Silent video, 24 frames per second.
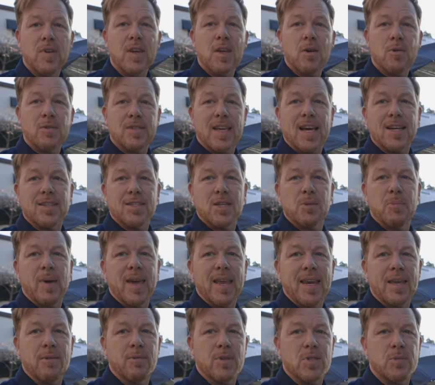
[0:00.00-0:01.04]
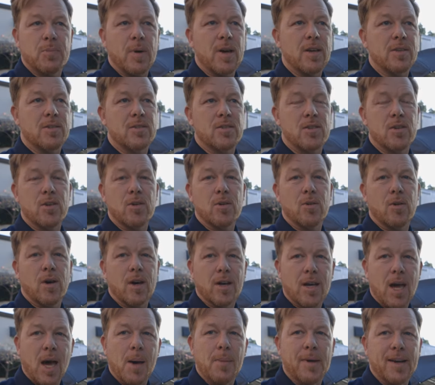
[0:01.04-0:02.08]
video was actually made in response to
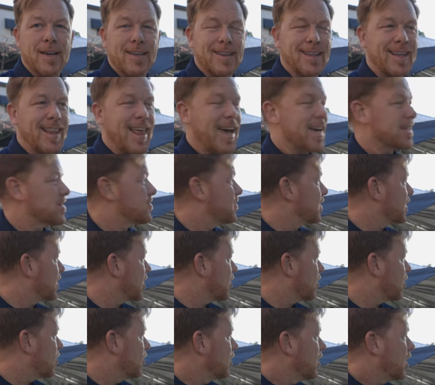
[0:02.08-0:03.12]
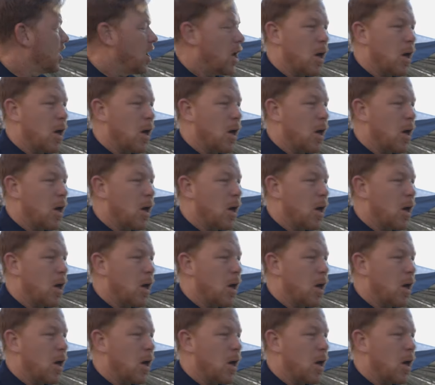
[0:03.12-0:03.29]
a comment on the last video